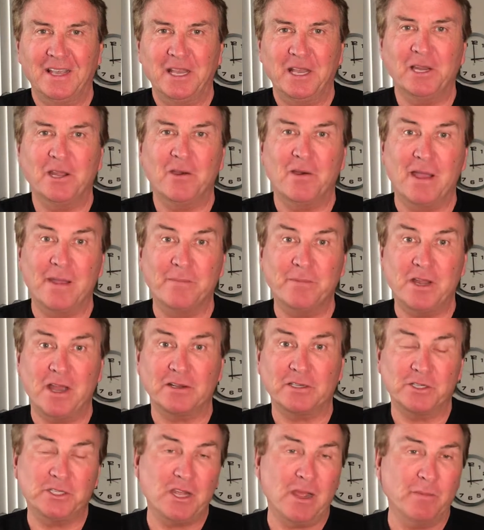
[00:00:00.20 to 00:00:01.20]
Hello, I'm
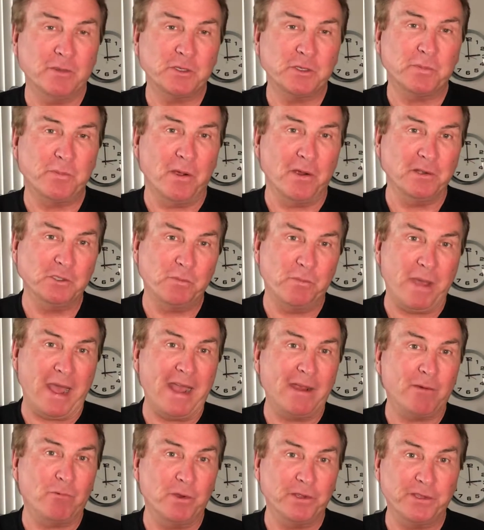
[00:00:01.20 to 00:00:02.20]
Dr. Thomas Barnes
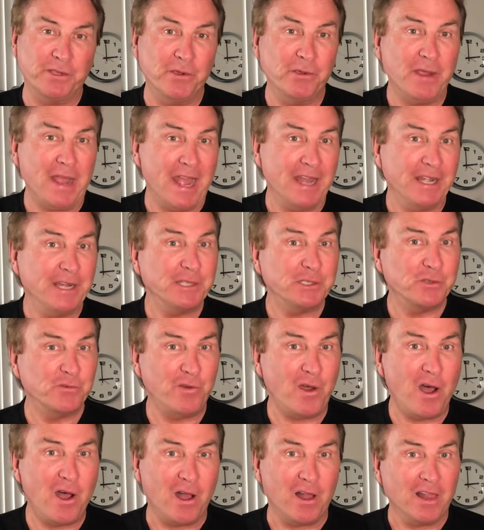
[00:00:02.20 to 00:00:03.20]
back with you, and it's
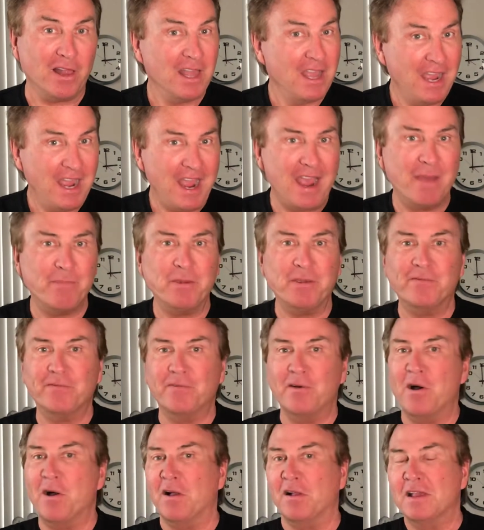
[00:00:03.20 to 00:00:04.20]
fall. Happy
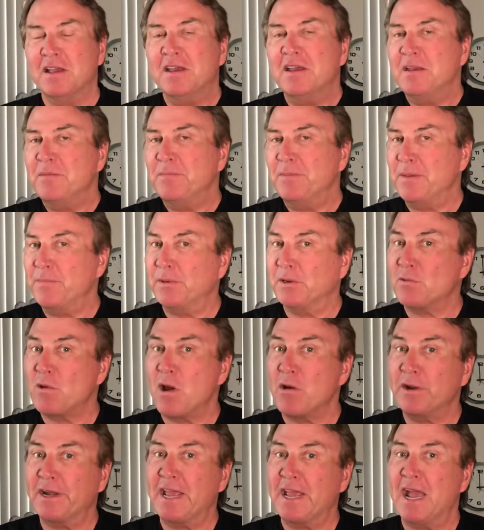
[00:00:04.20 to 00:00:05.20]
fall. People are
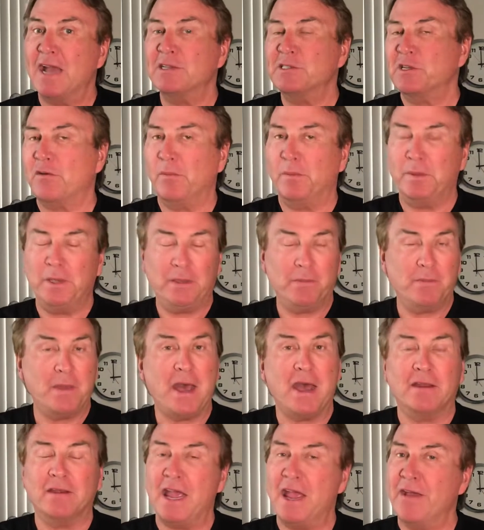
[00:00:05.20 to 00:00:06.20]
already asking me
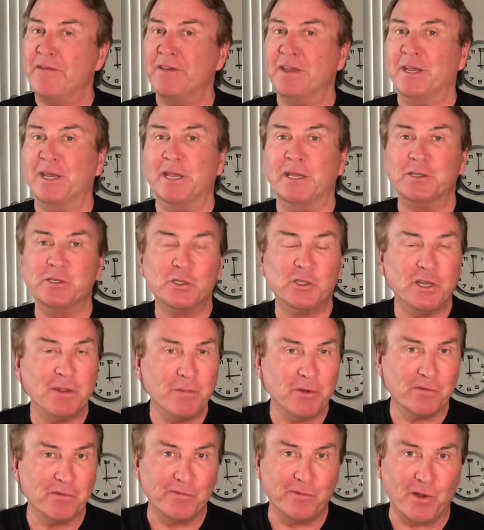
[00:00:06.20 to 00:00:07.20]
about having a
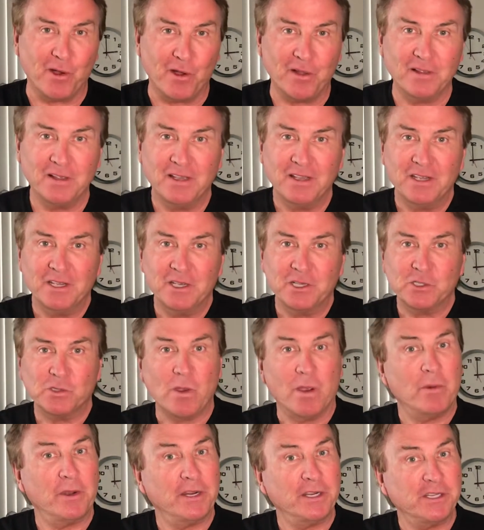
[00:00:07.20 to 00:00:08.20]
slimmer fall, so
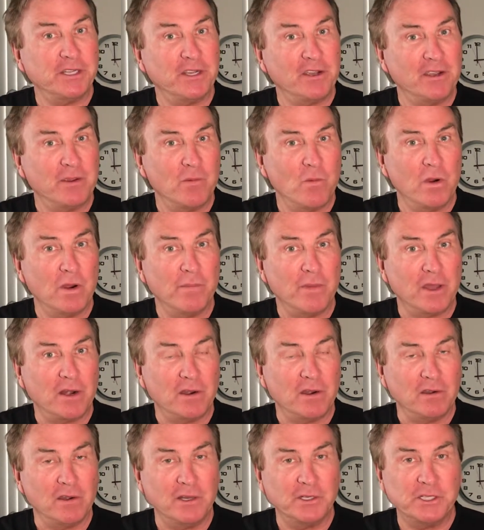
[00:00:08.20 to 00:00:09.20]
I want to tell you more about
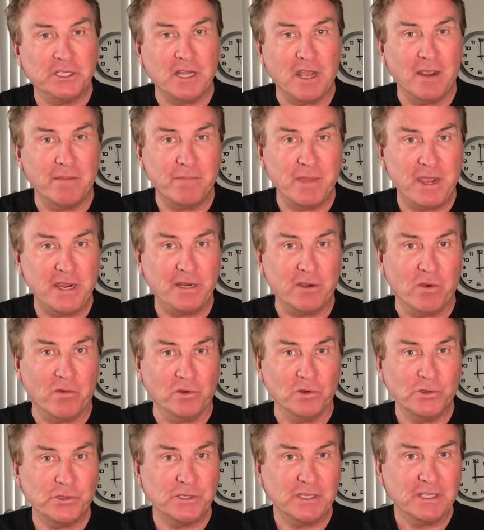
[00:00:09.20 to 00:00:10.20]
our lunchtime
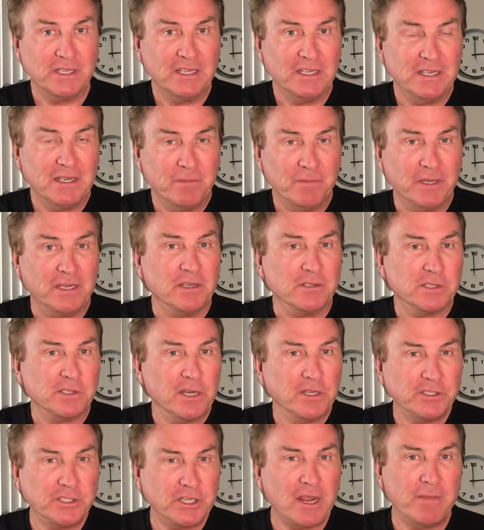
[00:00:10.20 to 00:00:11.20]
makeovers because
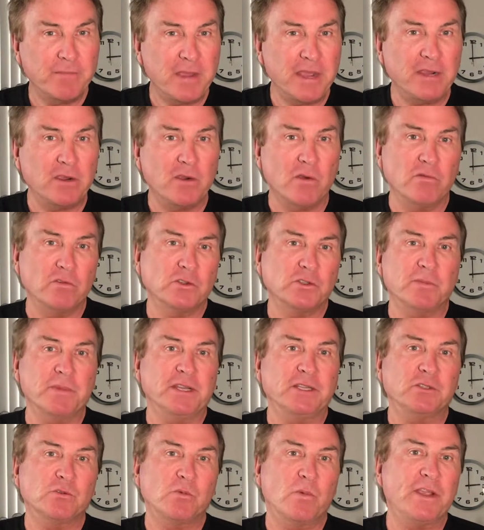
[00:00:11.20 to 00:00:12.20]
lunchtime makeovers
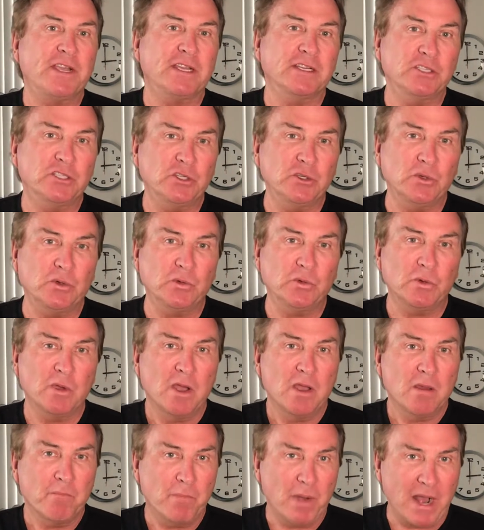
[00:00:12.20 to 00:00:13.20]
means we can do
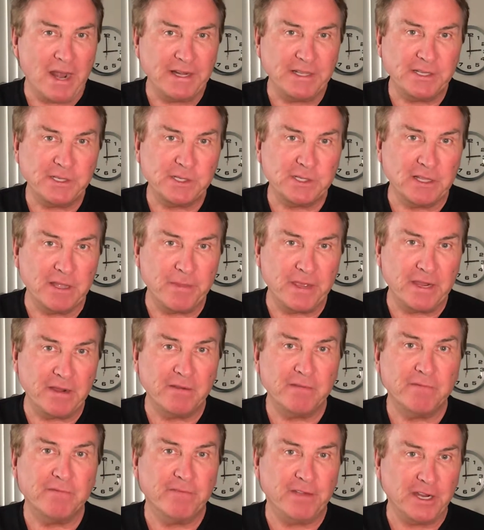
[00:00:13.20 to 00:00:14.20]
body
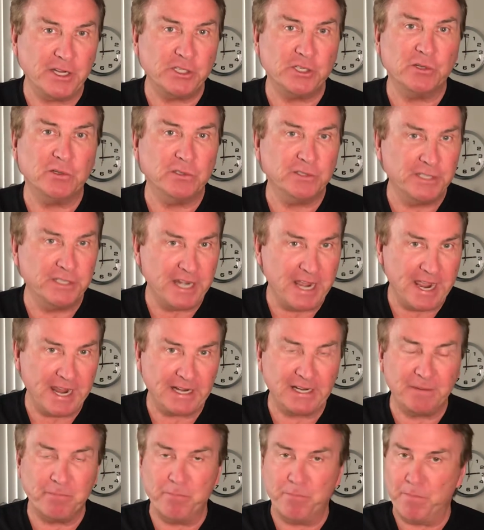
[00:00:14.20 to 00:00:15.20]
slimming, facial,
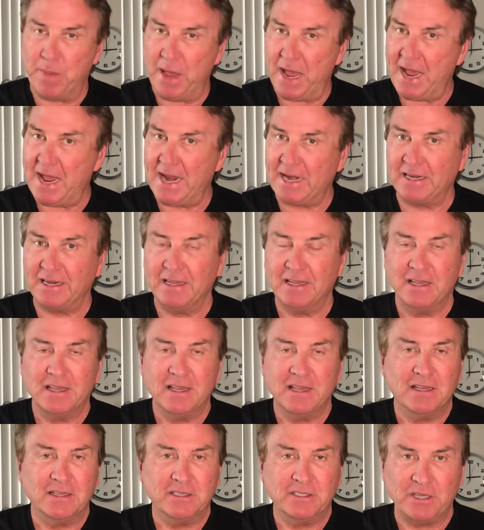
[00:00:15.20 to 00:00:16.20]
neck, back,
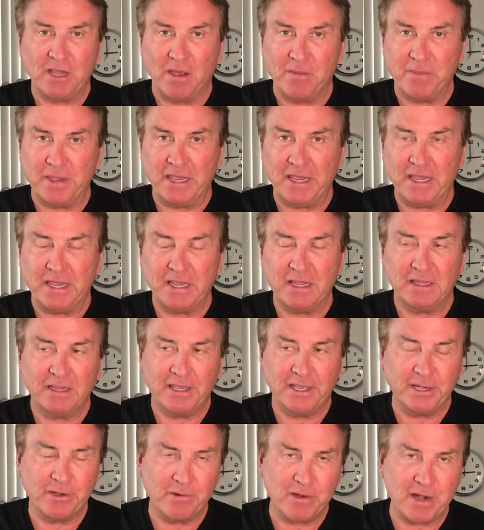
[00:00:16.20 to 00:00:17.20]
tummy,
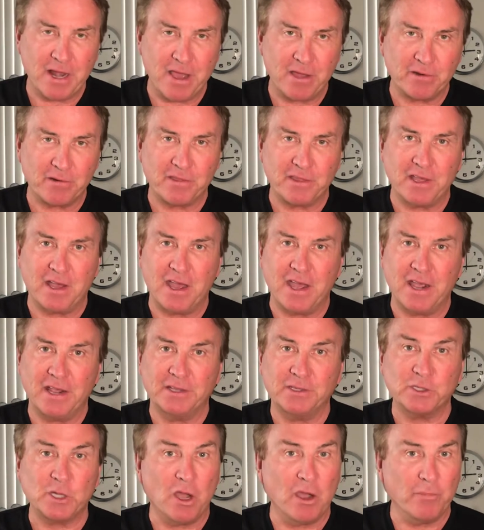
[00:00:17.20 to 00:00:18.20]
inner and outer
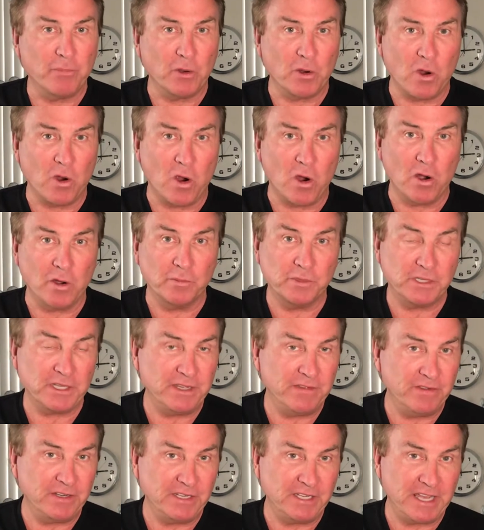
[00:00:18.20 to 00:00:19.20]
thighs, upper arms,
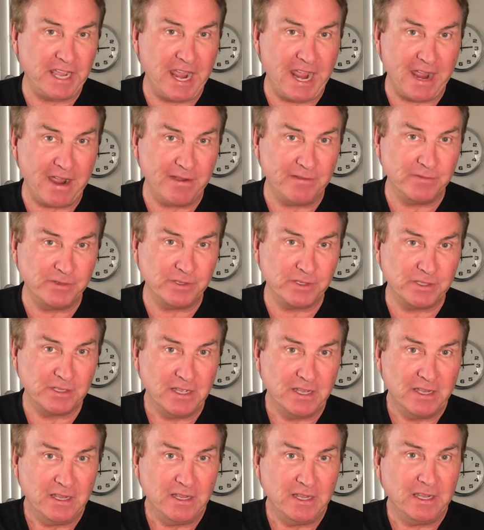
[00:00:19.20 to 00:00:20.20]
even calves,
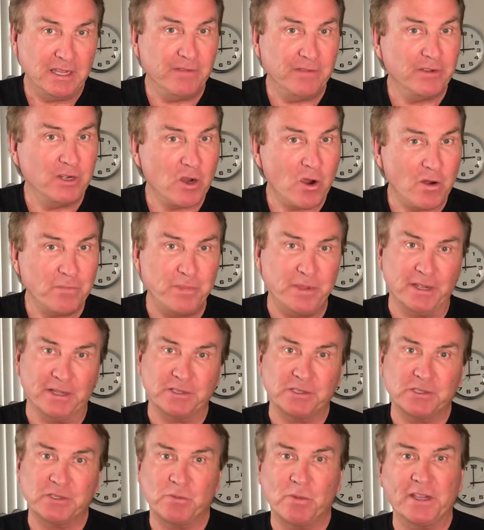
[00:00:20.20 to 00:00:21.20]
even
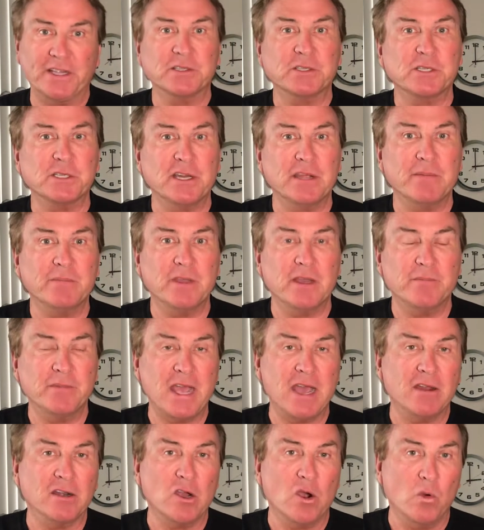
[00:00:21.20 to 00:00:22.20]
armpits. We can slim them
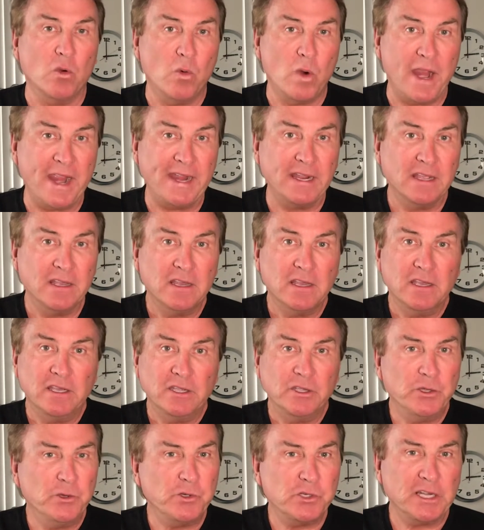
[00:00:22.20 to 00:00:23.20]
down awake,
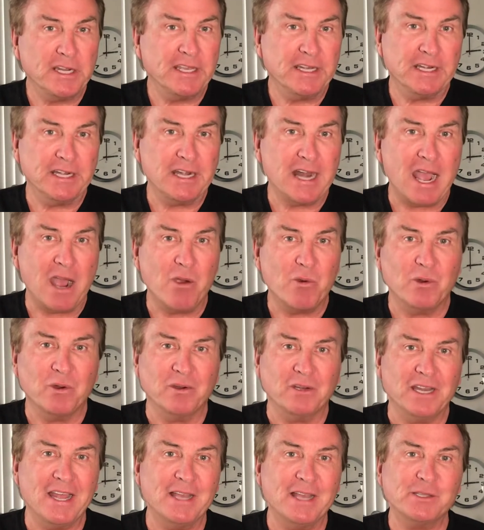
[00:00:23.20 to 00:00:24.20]
usually in an hour
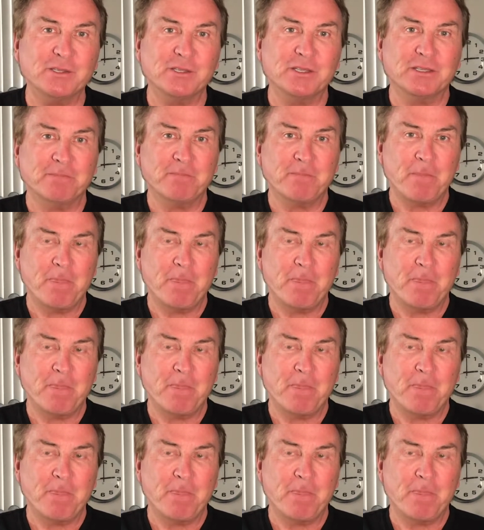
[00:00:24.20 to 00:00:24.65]
or less,